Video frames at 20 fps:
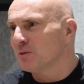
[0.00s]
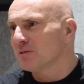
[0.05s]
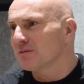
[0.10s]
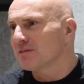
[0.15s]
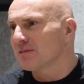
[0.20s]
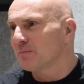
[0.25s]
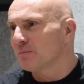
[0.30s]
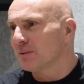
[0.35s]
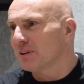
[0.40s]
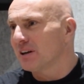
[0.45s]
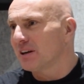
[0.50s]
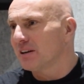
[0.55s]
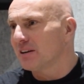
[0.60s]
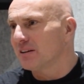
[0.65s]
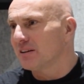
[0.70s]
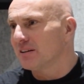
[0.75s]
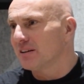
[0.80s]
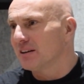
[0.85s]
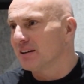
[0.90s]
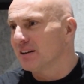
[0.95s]

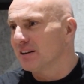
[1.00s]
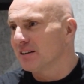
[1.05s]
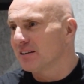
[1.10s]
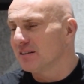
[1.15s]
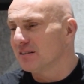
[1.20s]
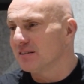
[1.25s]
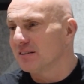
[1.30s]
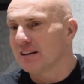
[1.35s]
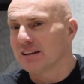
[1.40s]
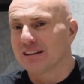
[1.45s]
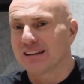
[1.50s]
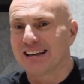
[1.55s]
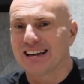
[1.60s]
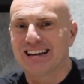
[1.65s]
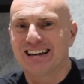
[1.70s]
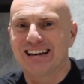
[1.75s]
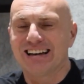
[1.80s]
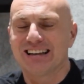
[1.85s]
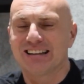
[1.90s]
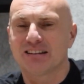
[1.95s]
supplier here, and
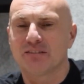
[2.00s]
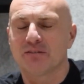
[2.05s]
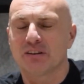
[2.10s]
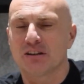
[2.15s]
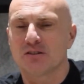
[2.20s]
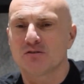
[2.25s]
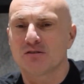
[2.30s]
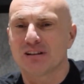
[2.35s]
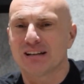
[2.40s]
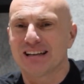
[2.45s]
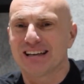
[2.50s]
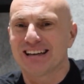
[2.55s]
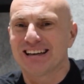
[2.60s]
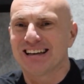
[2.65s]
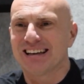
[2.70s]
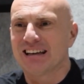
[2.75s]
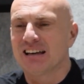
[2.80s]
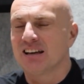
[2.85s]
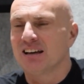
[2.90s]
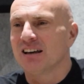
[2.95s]

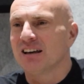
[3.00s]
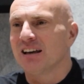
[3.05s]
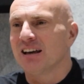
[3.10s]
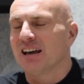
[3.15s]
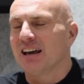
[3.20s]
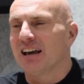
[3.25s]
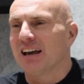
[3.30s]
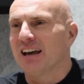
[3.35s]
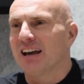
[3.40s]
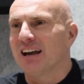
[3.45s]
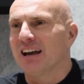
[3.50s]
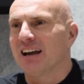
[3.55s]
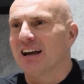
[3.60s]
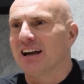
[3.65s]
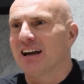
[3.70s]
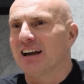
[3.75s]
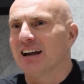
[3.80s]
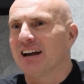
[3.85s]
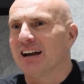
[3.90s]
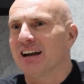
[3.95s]
eventually
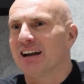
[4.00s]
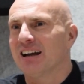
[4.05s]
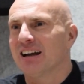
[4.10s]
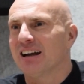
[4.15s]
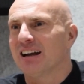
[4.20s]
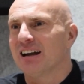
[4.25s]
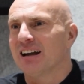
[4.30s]
a